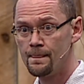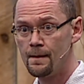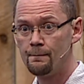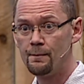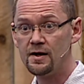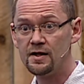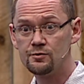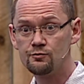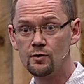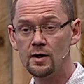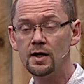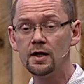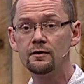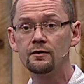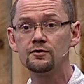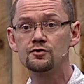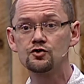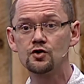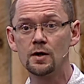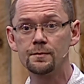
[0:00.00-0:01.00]
But he's reading the
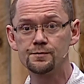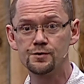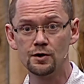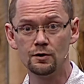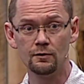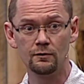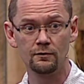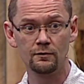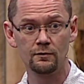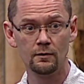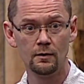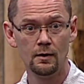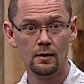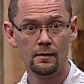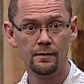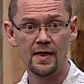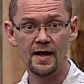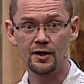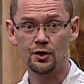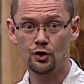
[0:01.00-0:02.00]
scriptures.
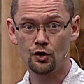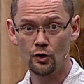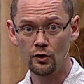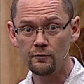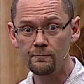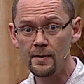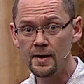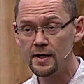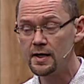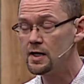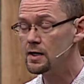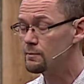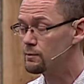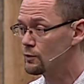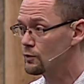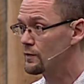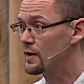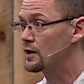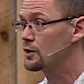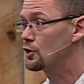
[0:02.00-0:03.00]
That could have been
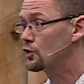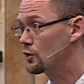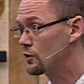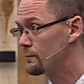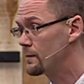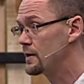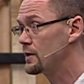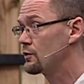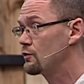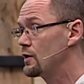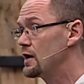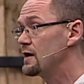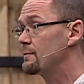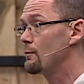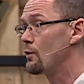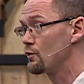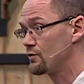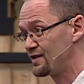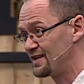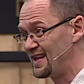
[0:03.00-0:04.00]
Hebrew, that could have been Greek.
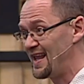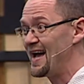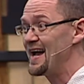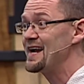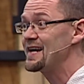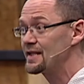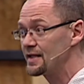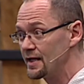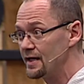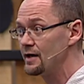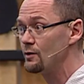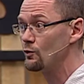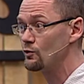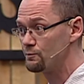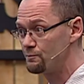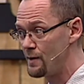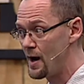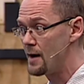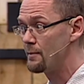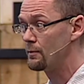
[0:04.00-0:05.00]
Most likely, it was
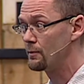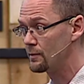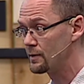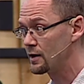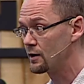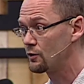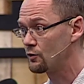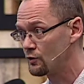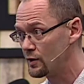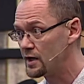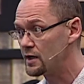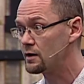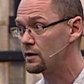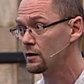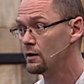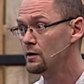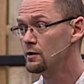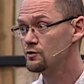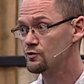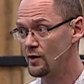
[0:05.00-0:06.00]
probably a Greek
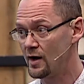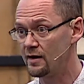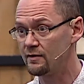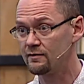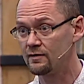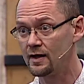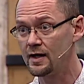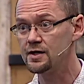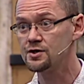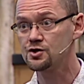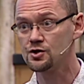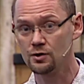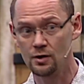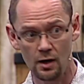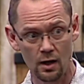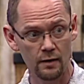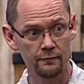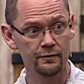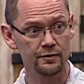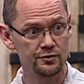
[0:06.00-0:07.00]
translation
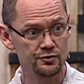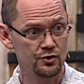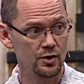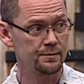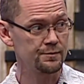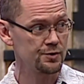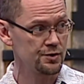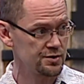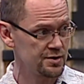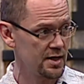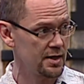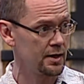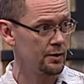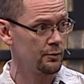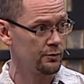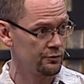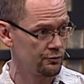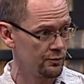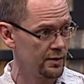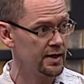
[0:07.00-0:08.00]
of the scriptures that he
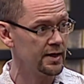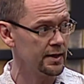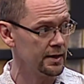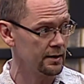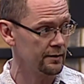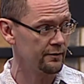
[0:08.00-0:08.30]
was reading.